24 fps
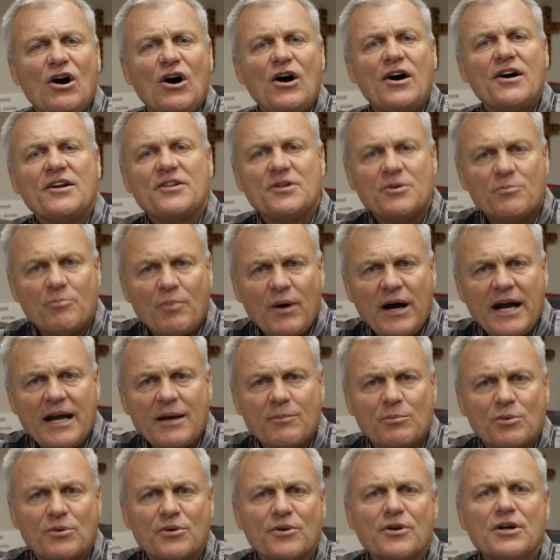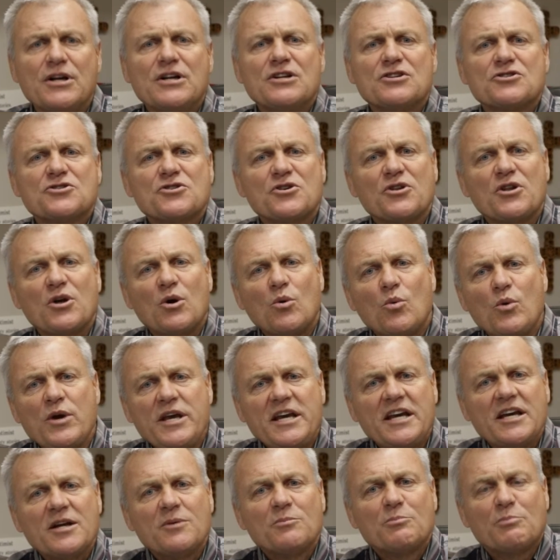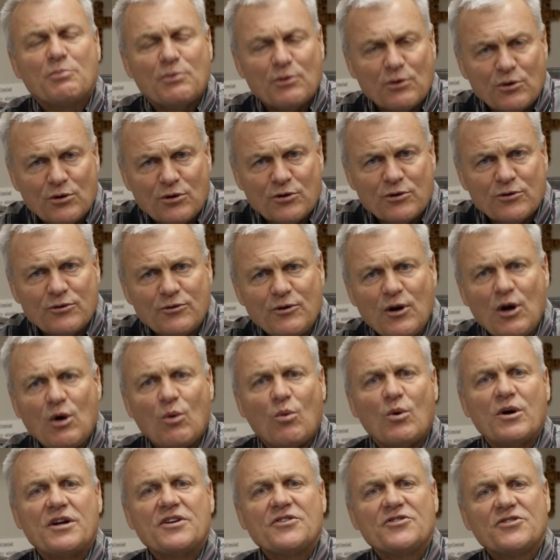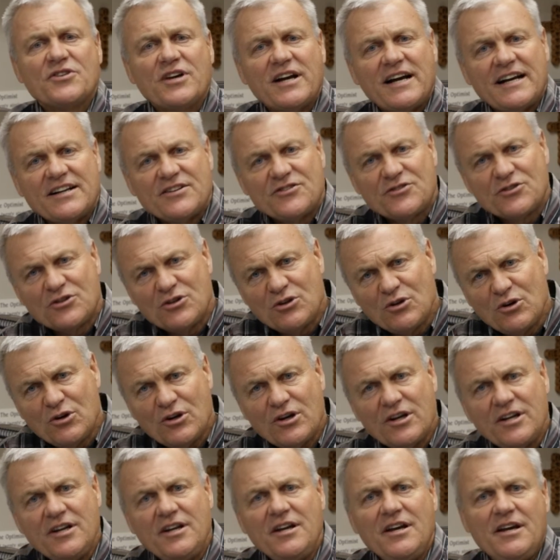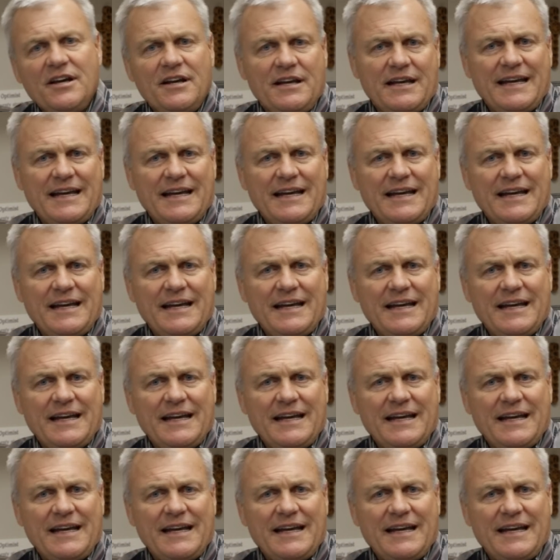on the Bible so that we can prove what is God's good,